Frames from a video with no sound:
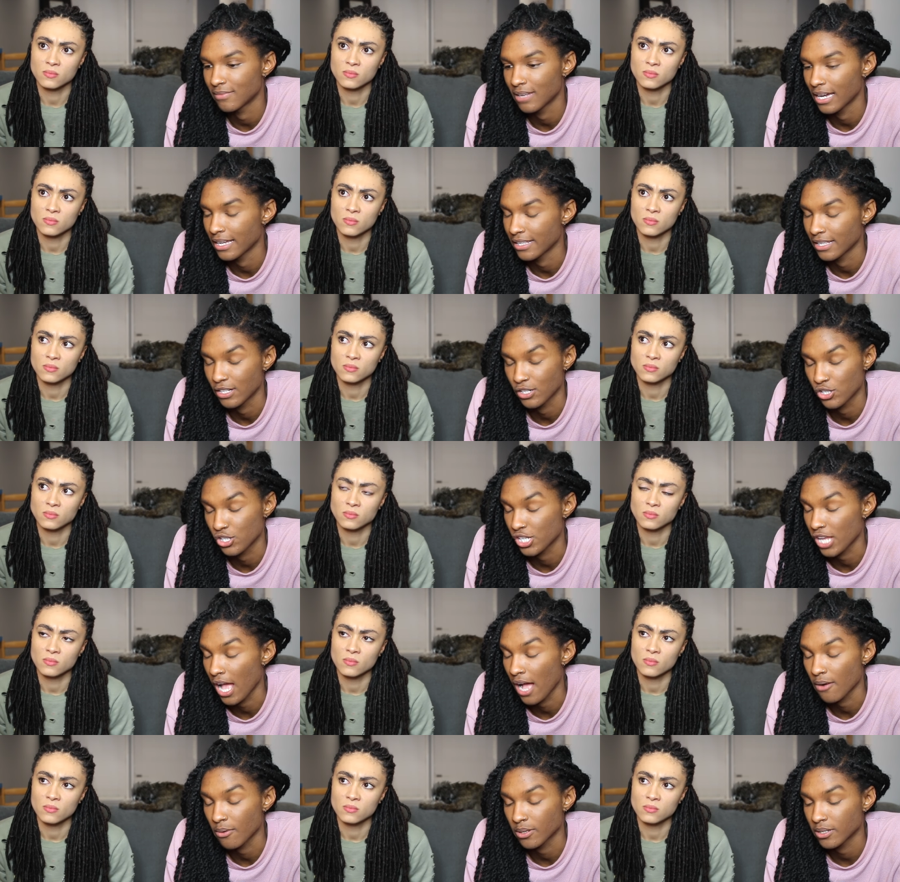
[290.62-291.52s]
Speaker 1: I need a
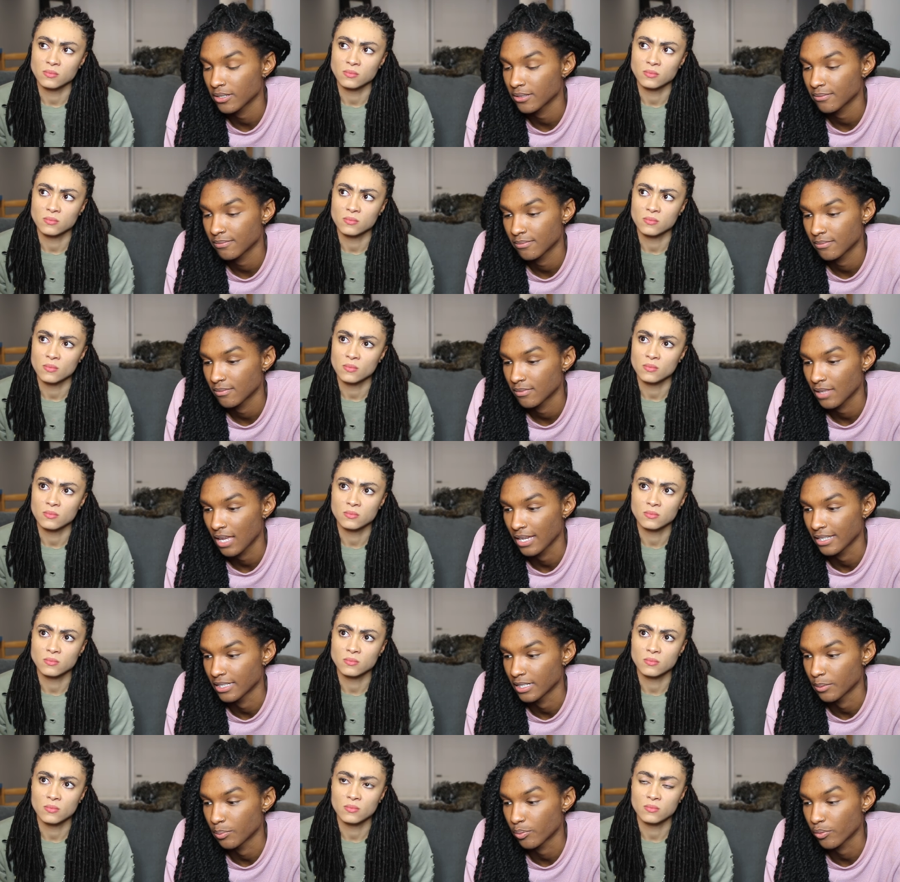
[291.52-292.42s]
shower. I
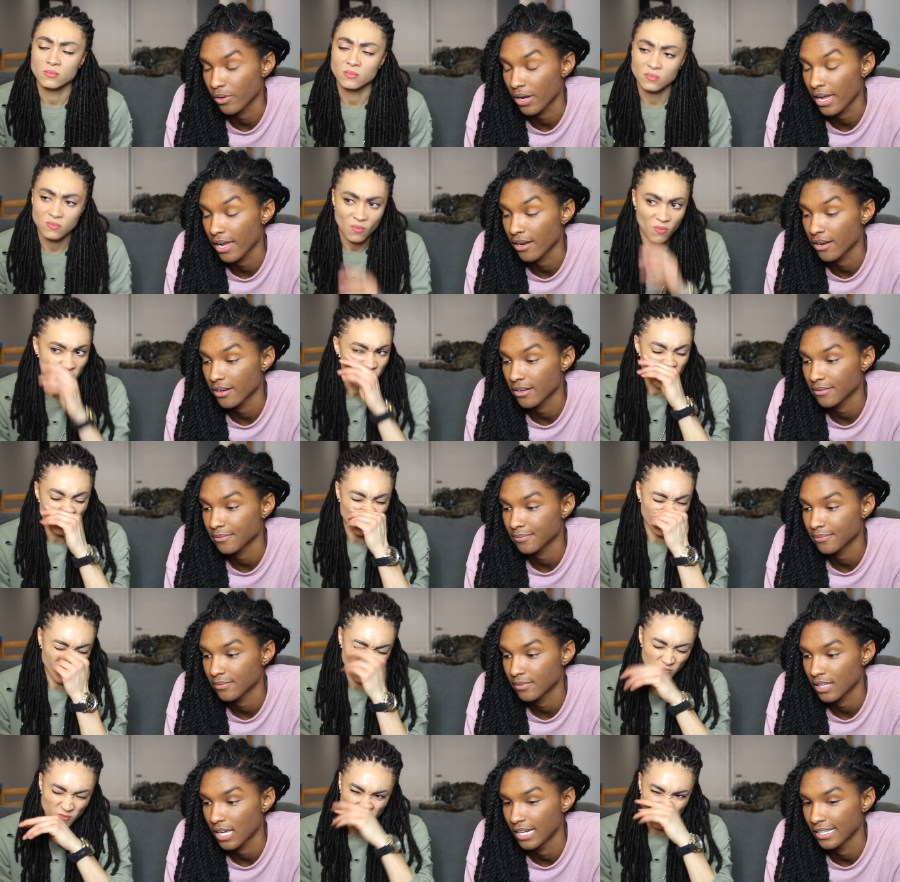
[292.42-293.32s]
need a prayer.
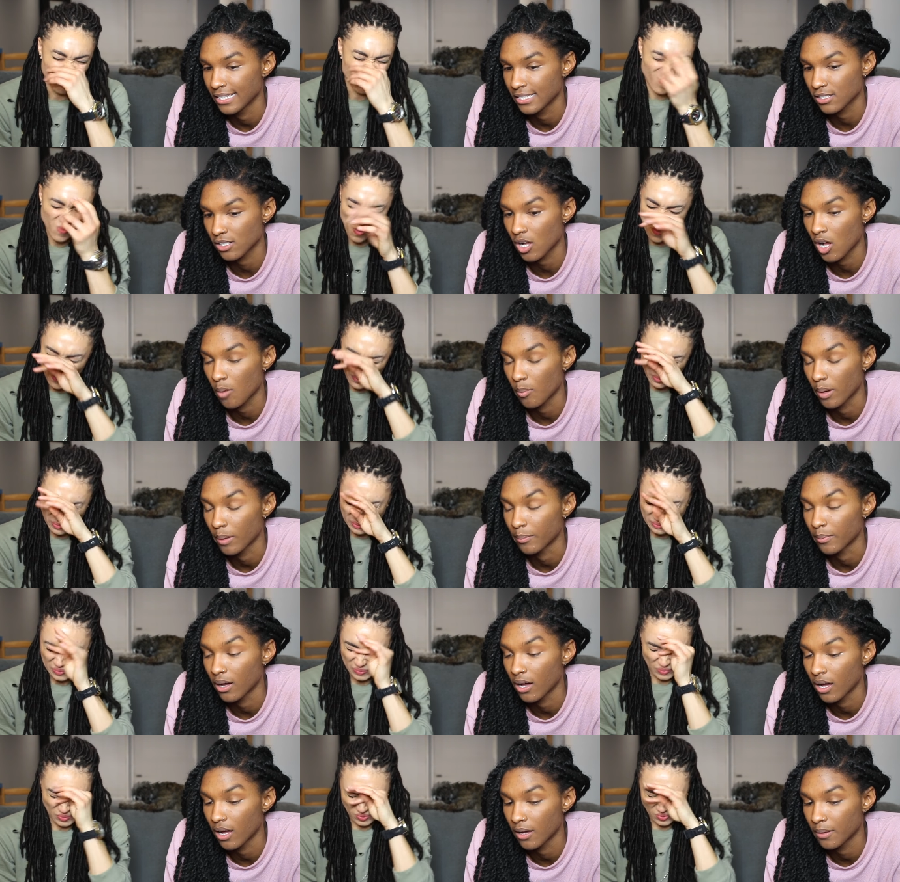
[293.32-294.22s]
I need to call my
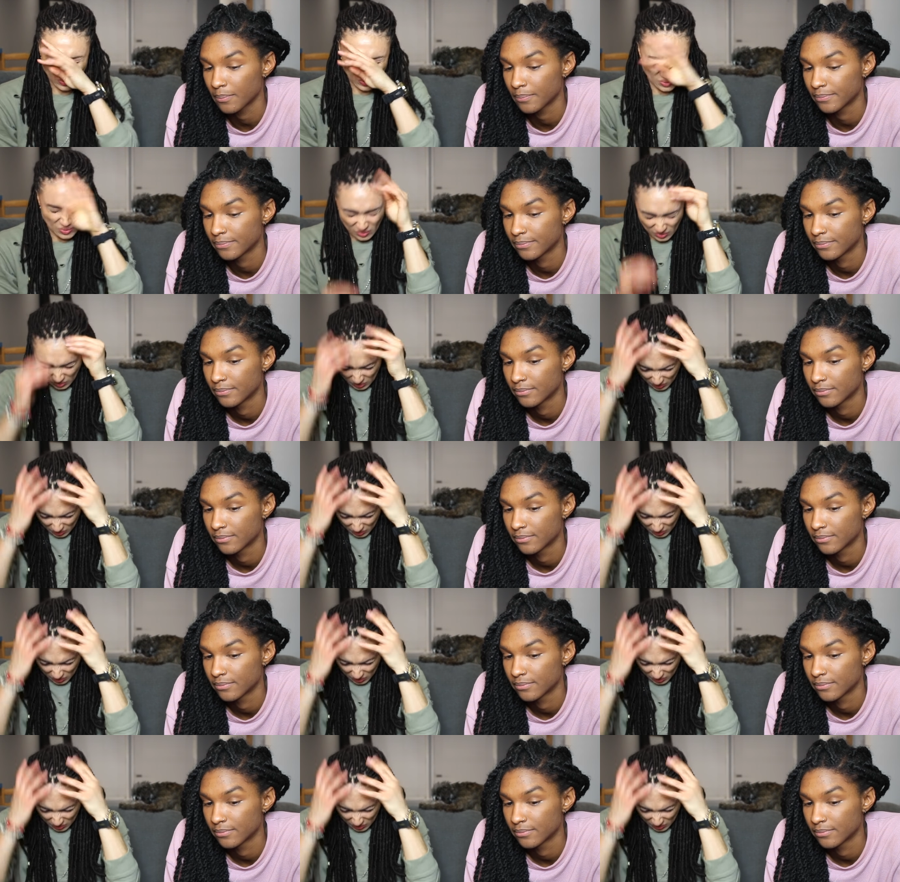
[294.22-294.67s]
mom.